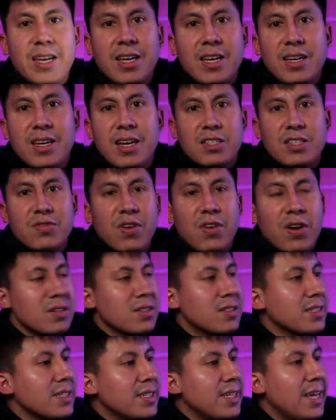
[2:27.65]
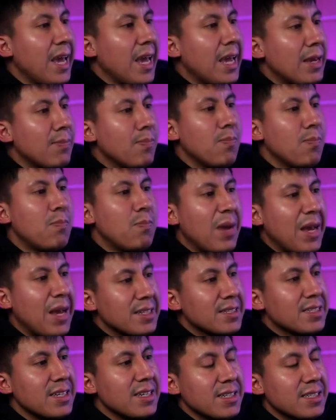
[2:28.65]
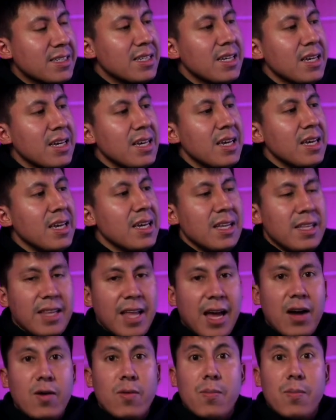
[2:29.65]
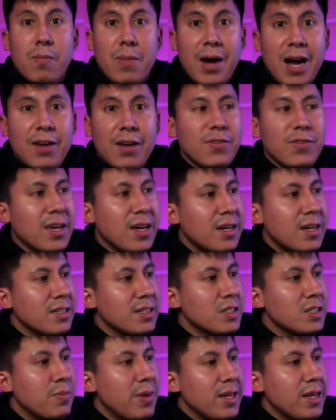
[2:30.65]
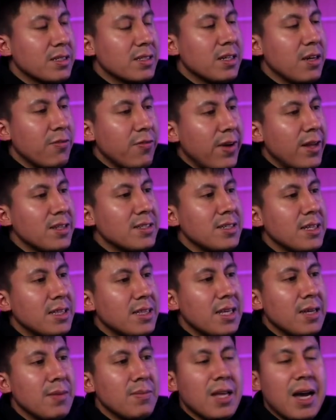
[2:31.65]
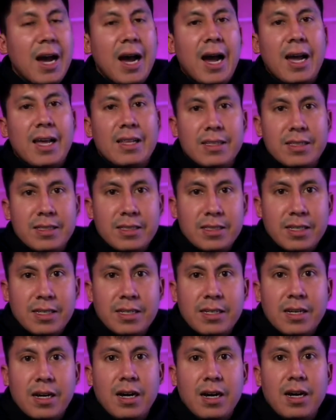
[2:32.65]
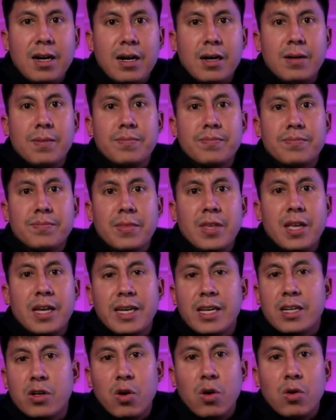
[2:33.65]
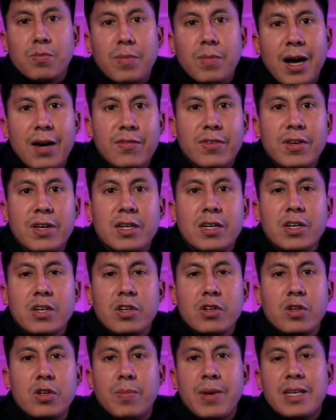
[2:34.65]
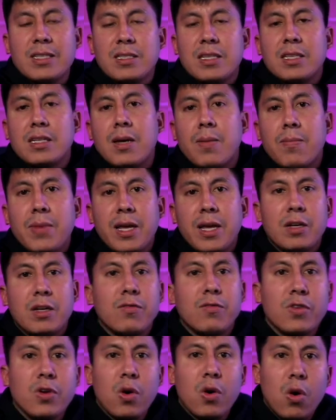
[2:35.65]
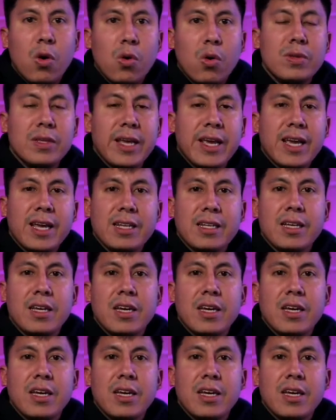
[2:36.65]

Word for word: as far as game basics, now Mafia is basically a fantasy themed island, um, again called Mafia. You're basically the commander of your own land,